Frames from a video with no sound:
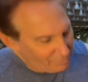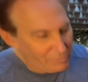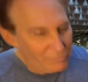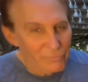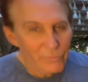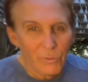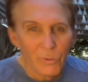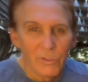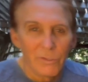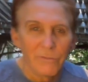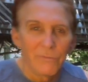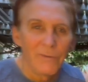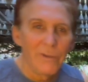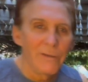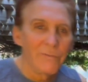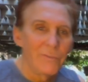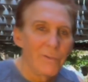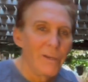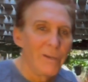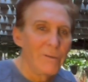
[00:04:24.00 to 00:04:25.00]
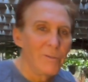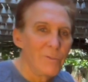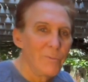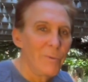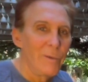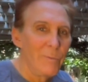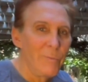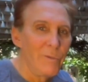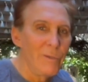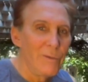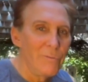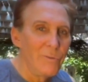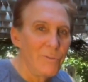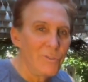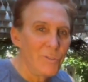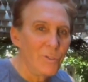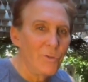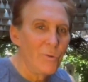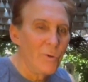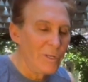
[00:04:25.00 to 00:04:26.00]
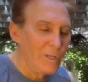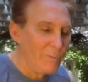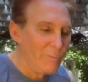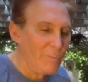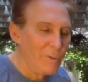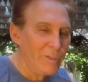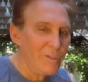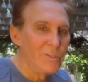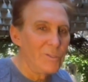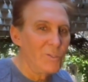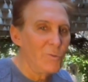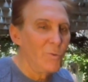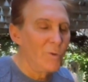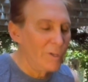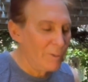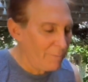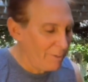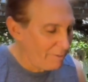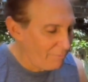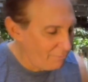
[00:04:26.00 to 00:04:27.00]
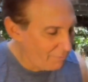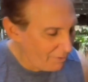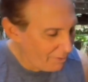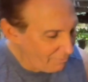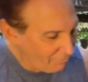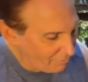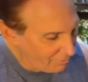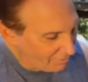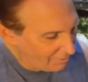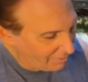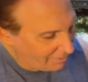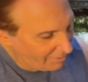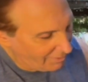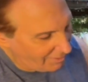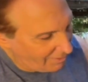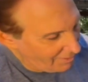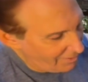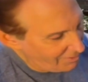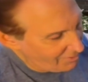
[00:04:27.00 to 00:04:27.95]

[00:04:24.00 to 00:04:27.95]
4 or 5 times maybe. I've used it quite a bit. This is one of my favorite. I